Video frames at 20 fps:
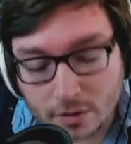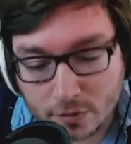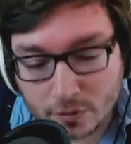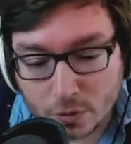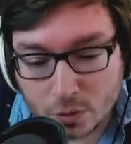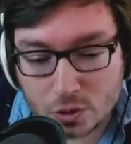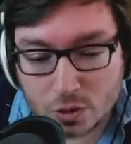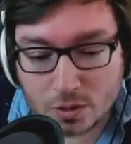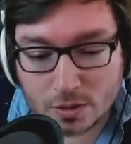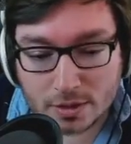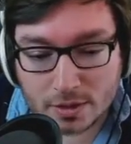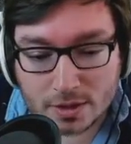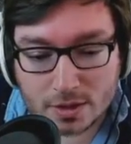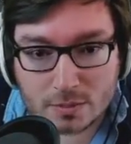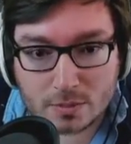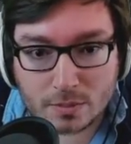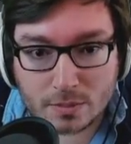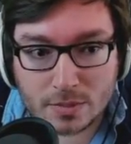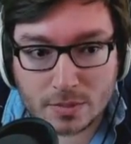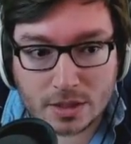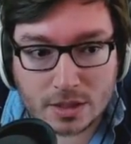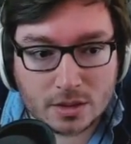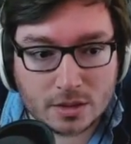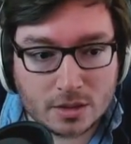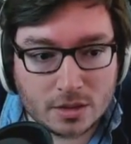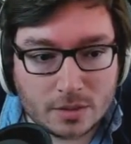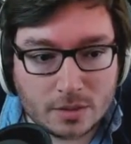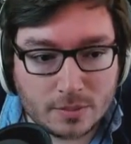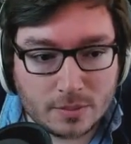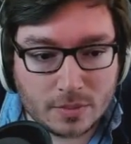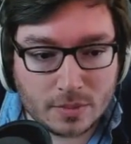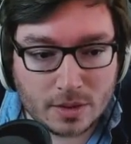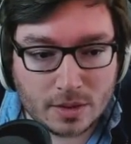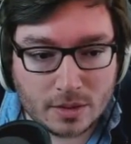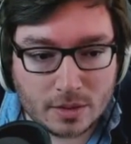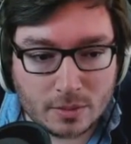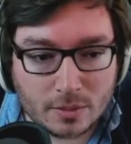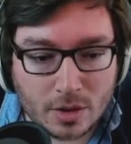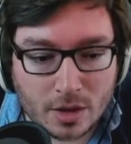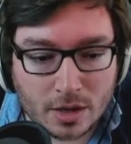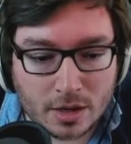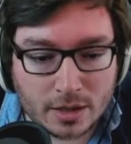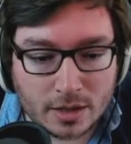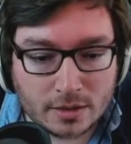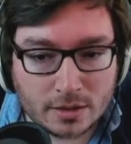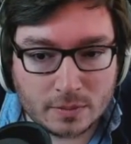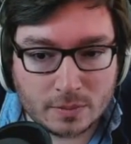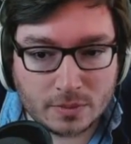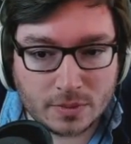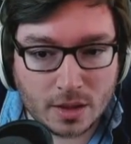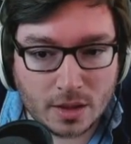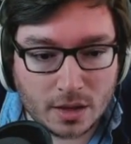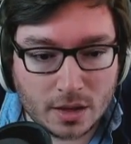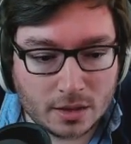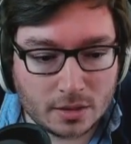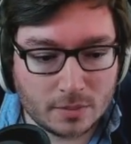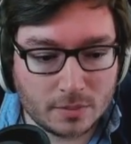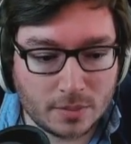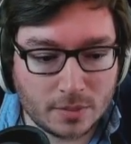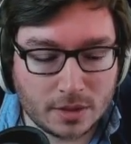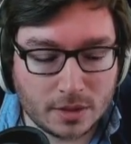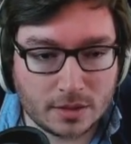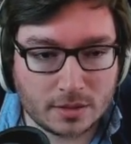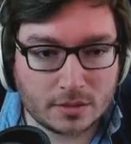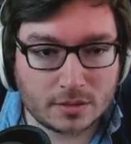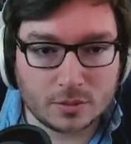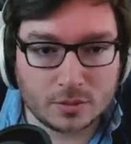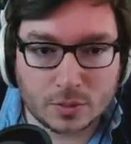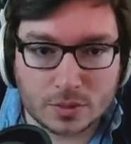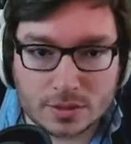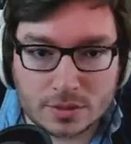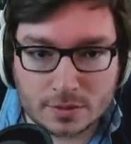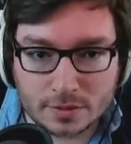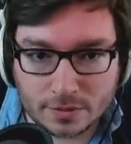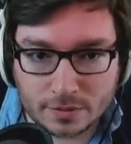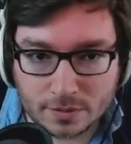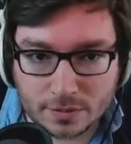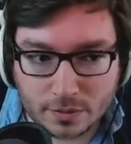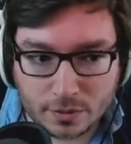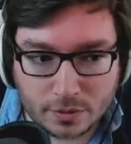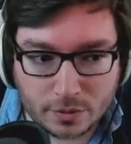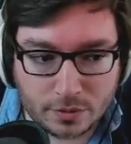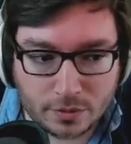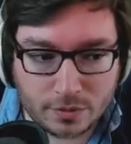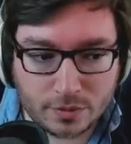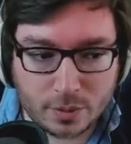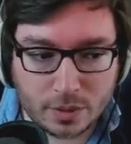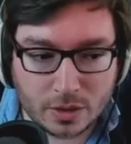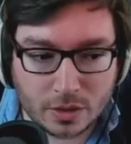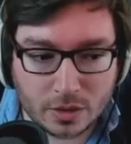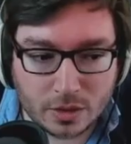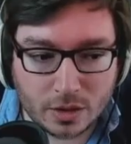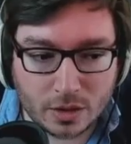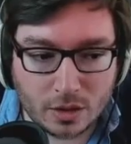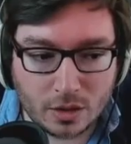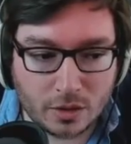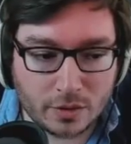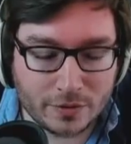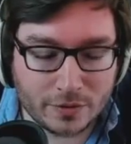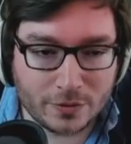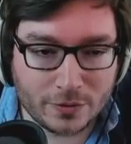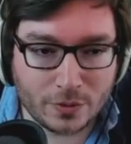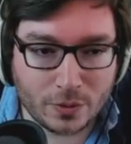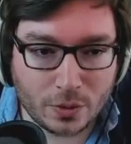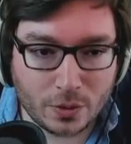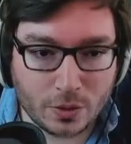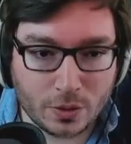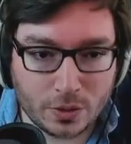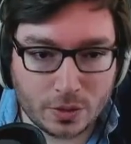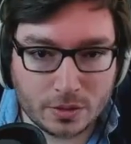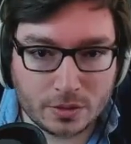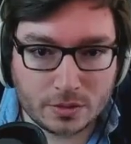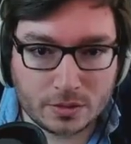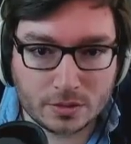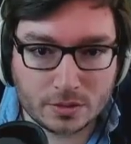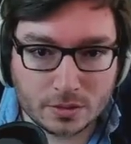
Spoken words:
Unfortunately, it's me that I ended up dying, but it was we got a lot for